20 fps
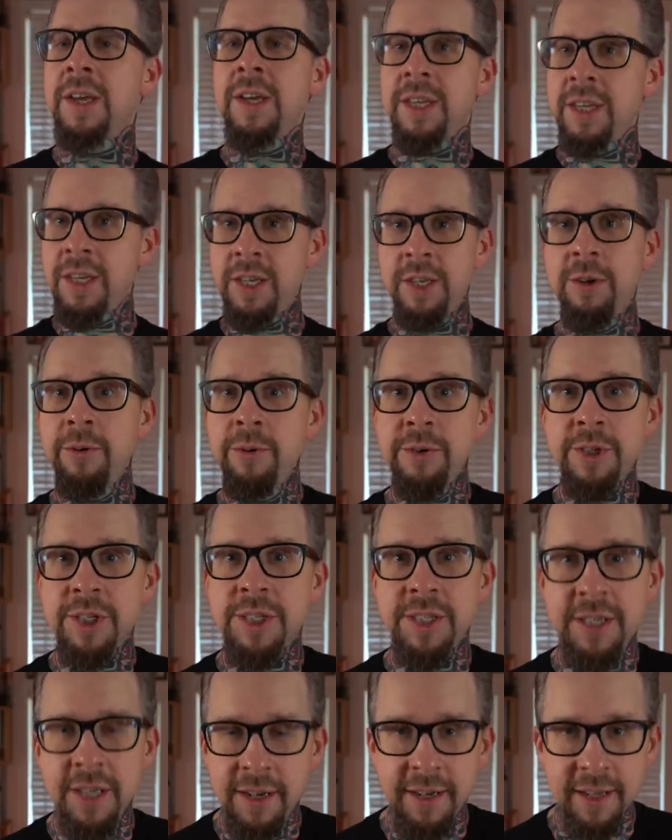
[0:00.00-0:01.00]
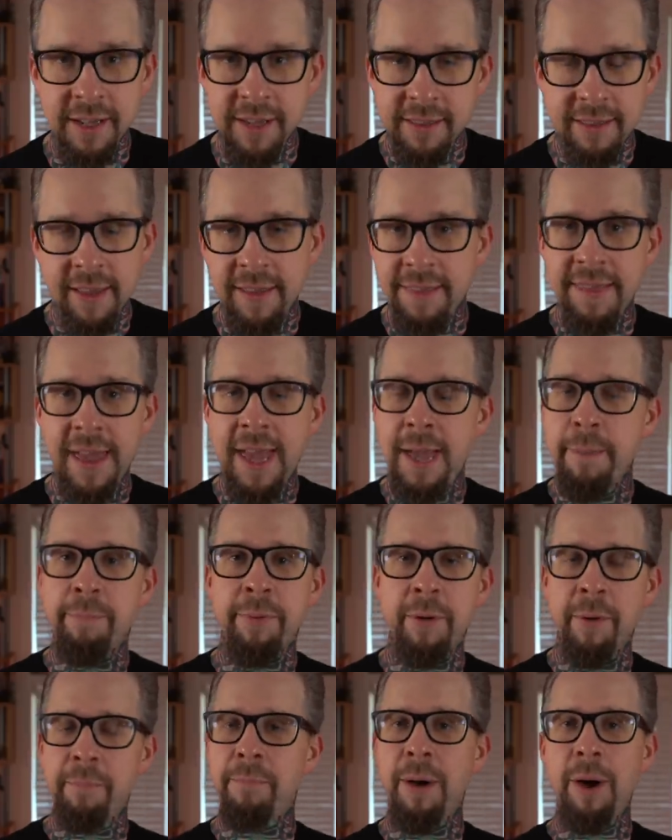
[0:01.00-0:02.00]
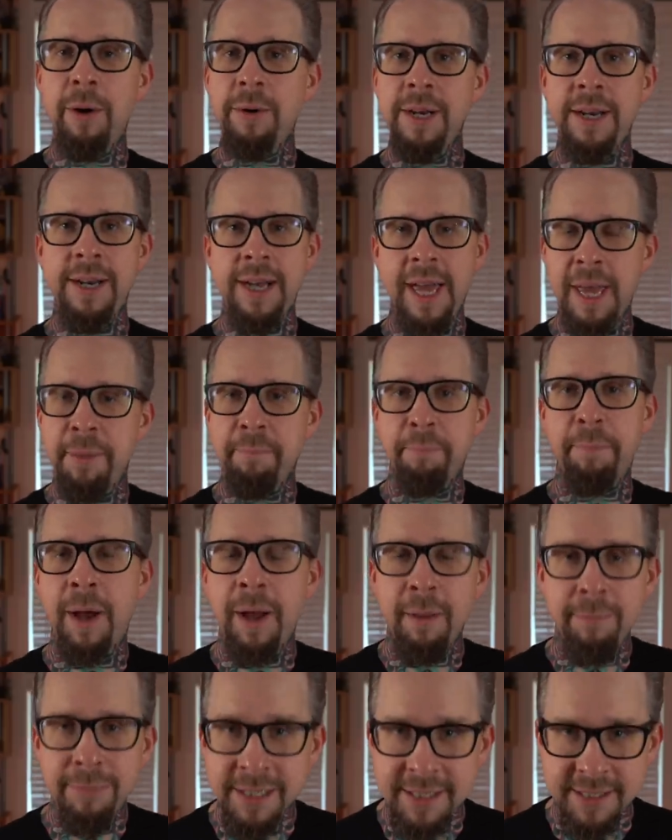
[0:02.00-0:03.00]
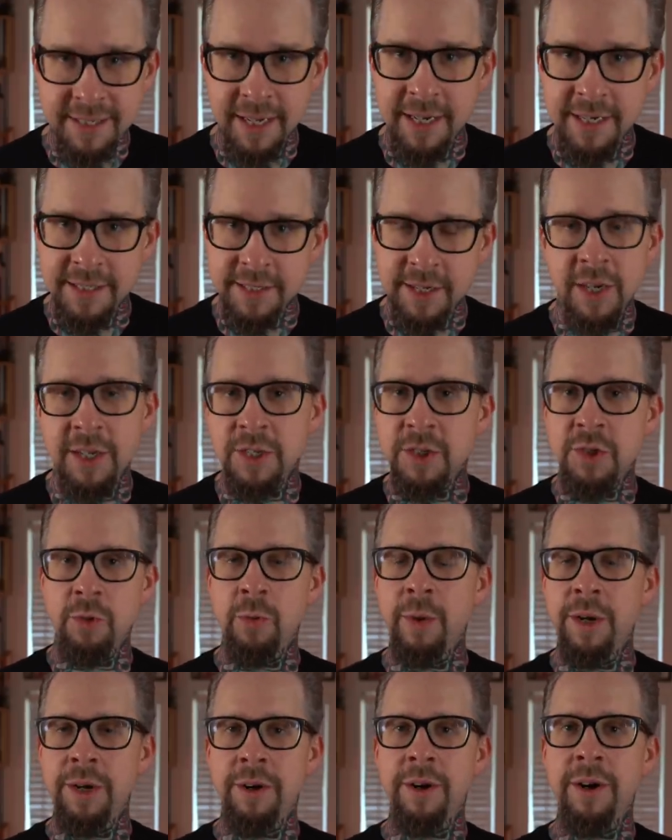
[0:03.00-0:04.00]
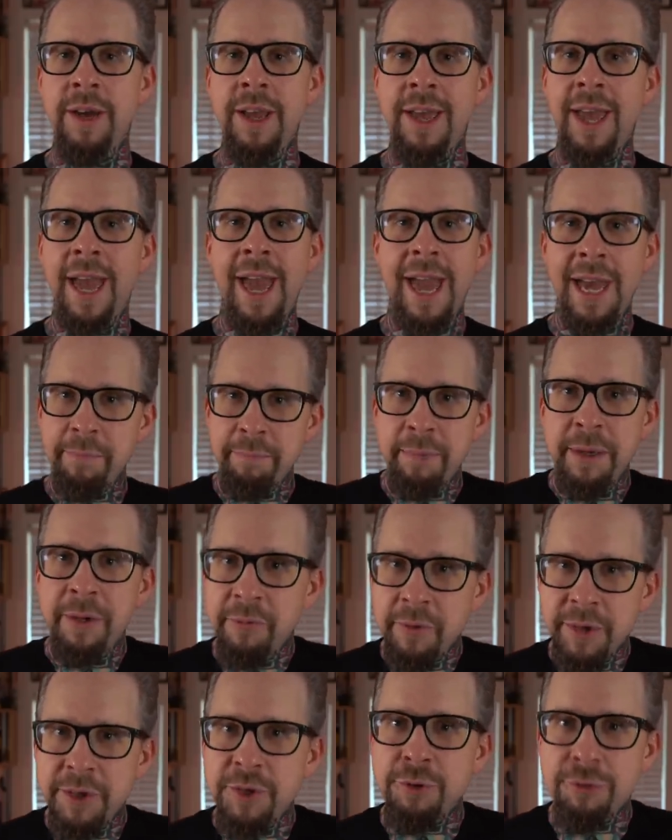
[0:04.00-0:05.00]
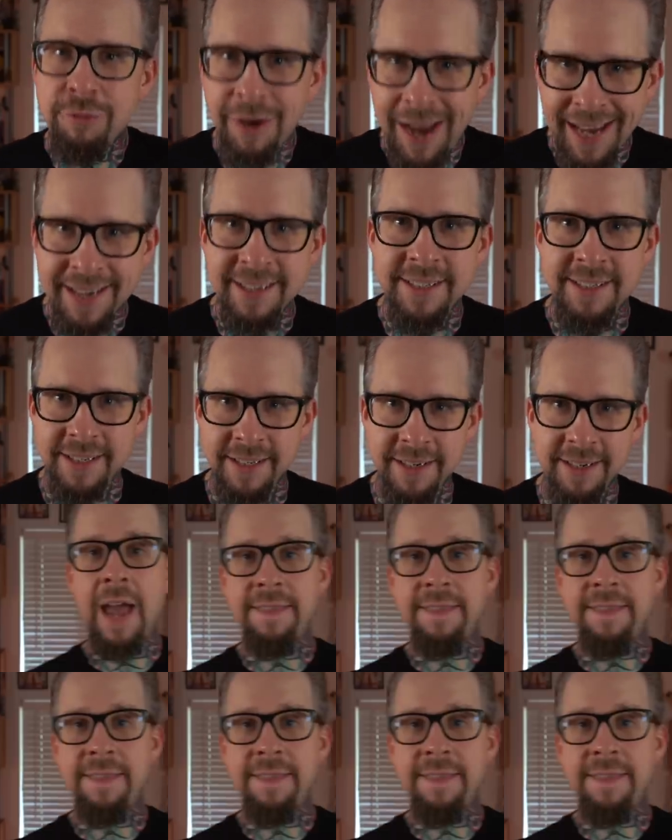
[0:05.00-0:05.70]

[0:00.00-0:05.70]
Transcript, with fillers: huge study that they promoted promoted and publicized on Twitter had been retracted,